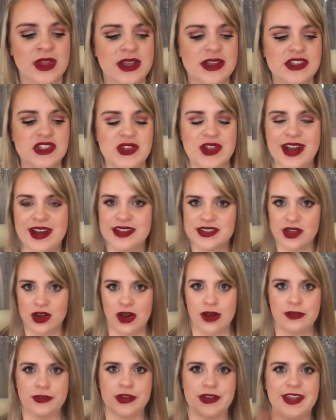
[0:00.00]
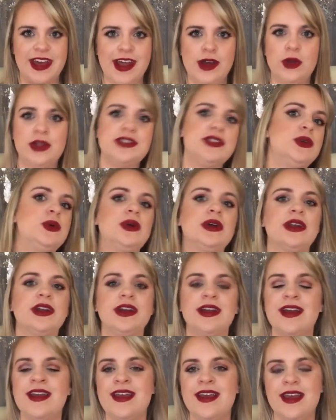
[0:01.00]
So that is all for that Ulta
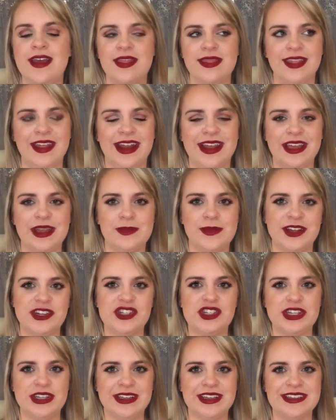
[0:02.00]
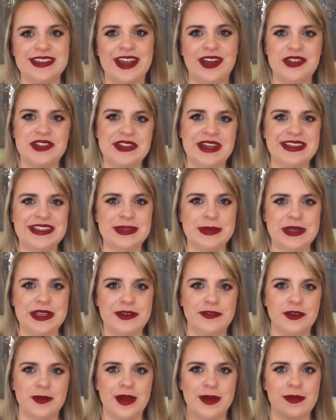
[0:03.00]
order that I can mention, because I also got something
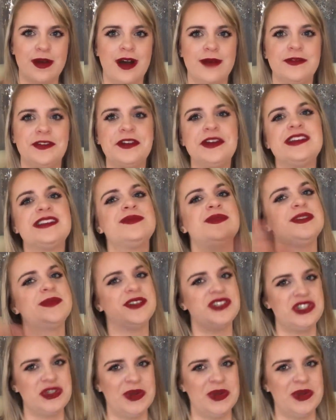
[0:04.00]
for my mom for Christmas, but she